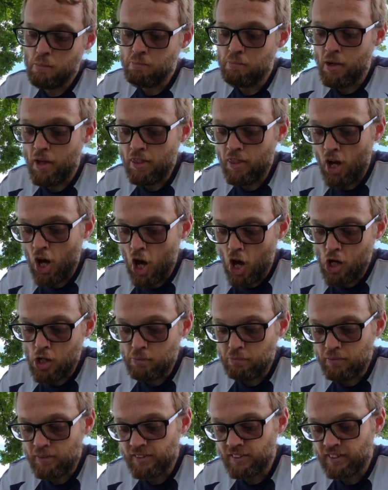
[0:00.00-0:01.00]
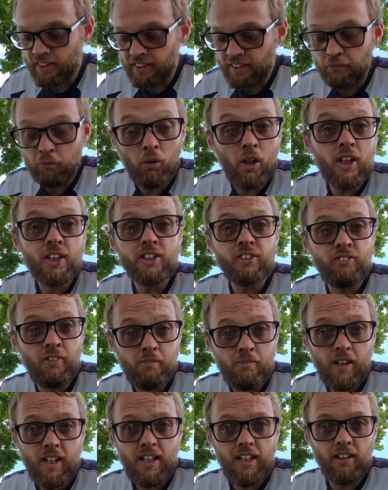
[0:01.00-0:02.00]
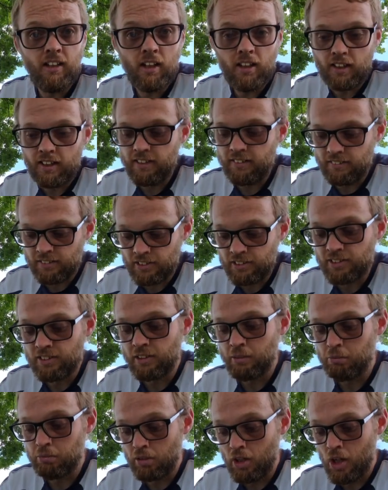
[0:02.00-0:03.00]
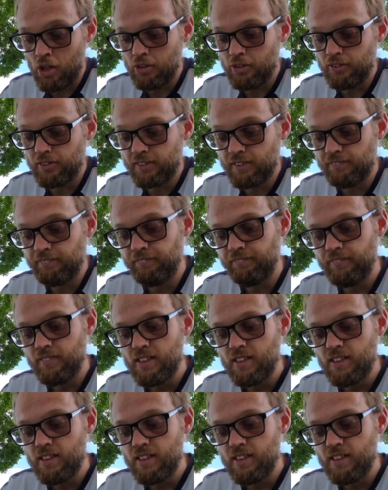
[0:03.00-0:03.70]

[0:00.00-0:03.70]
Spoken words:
but the hope is that it works for me like it does the pros.